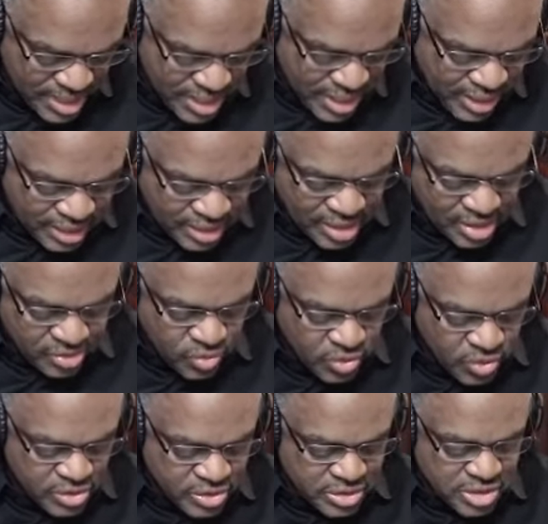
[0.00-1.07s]
In other
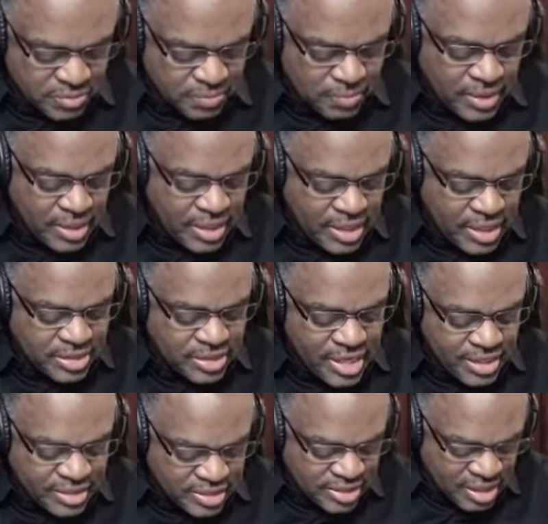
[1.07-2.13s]
words, he
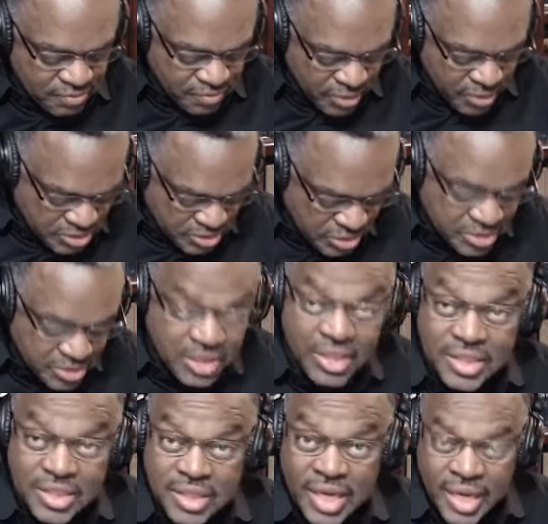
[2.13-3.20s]
says in verse thirteen
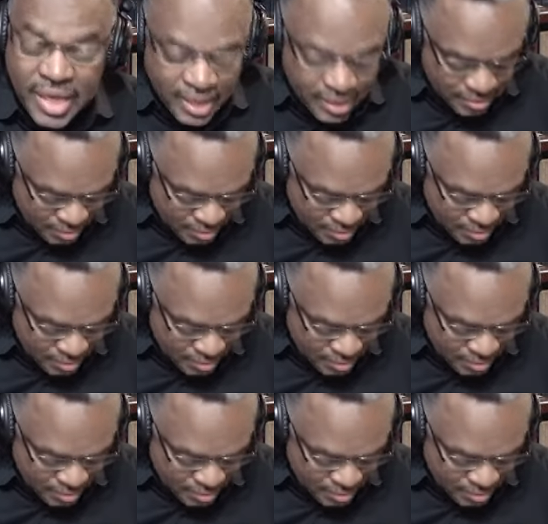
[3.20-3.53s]
again,